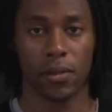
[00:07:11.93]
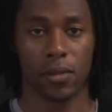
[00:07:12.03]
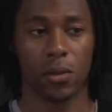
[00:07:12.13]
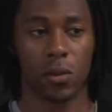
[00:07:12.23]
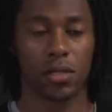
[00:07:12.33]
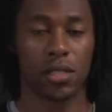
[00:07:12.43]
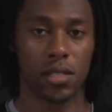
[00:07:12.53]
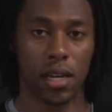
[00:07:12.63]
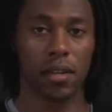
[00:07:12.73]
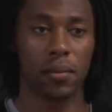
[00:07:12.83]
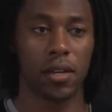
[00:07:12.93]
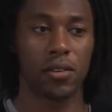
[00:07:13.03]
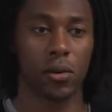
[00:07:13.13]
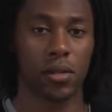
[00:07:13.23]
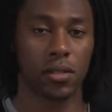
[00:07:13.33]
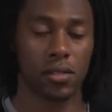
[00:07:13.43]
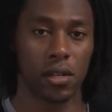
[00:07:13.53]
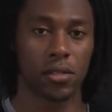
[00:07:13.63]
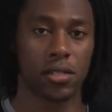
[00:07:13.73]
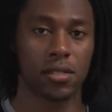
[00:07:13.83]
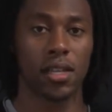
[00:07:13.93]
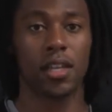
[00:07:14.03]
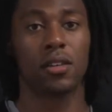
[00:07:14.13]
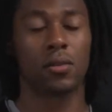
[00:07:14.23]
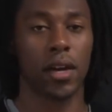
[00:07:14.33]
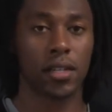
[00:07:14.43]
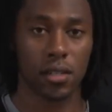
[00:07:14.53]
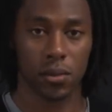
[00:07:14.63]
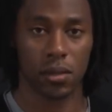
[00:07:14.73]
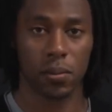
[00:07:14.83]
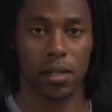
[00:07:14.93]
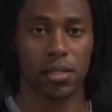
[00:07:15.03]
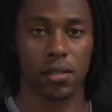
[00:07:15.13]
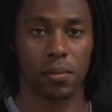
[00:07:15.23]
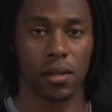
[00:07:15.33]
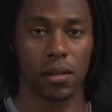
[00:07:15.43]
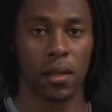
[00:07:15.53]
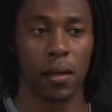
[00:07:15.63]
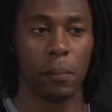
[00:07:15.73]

So you want to check and make sure that it's not just the interaction with the participant,